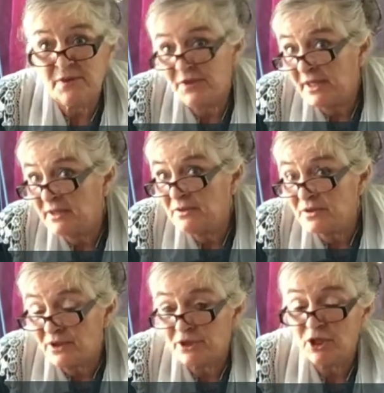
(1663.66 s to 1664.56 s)
things
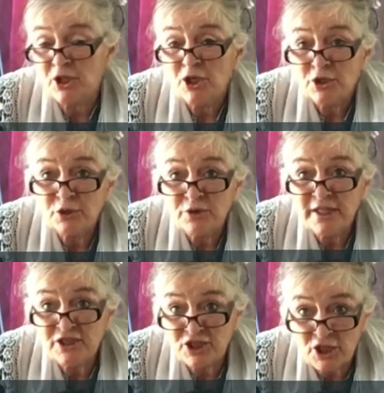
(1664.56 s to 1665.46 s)
that you
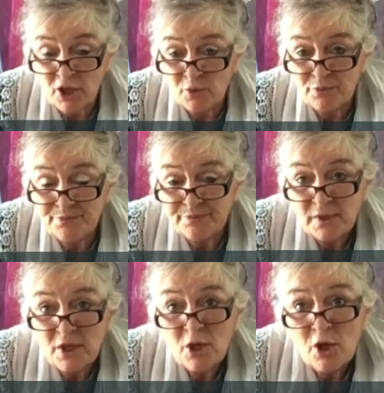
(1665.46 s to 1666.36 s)
need to know.
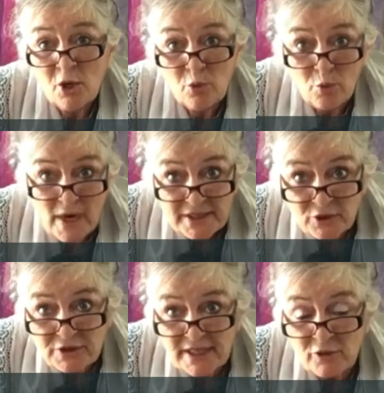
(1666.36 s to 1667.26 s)
When
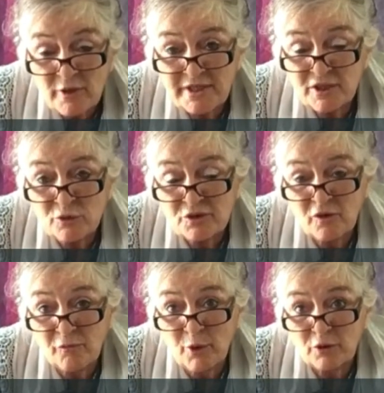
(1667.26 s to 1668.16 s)
you're decorating your
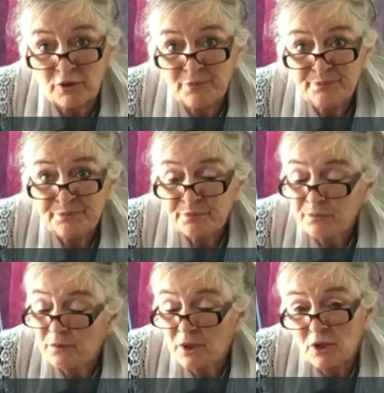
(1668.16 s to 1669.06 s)
soft pot,
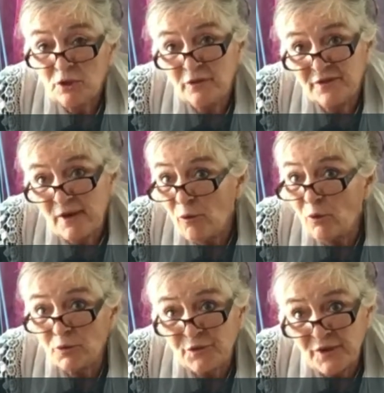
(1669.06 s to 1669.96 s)
look for
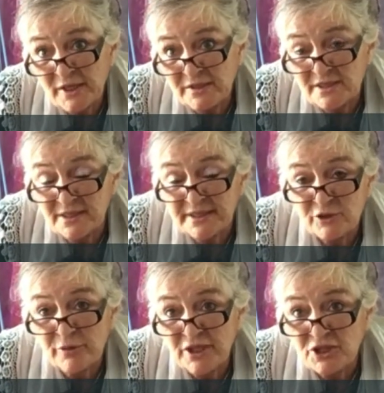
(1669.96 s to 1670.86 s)
all things
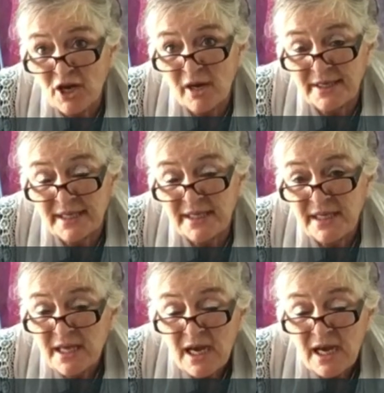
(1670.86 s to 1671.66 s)
glittery, shiny,